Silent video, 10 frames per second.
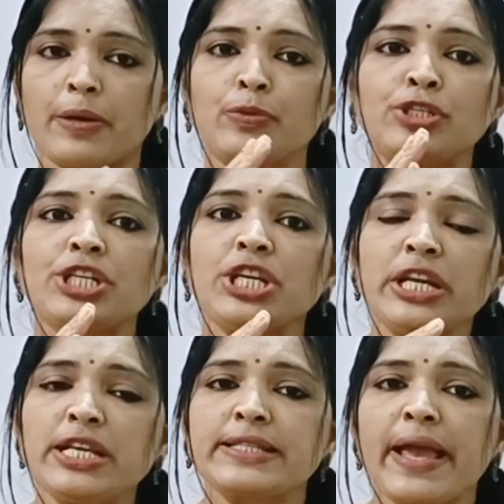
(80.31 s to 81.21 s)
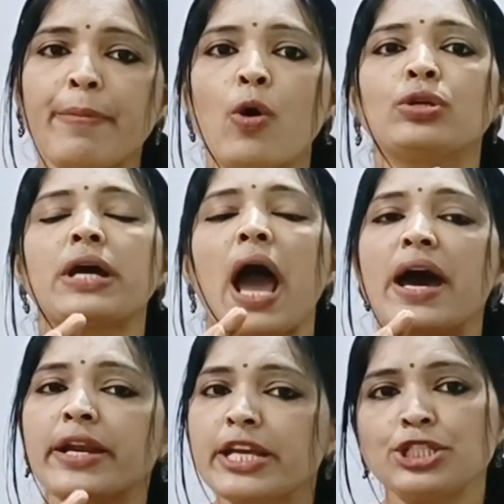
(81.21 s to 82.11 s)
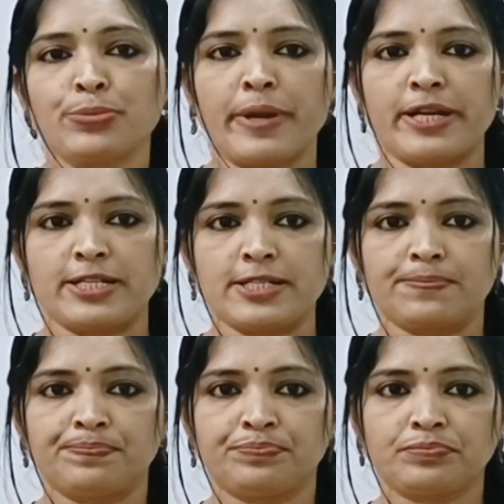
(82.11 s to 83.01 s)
Permutation is about arrangements.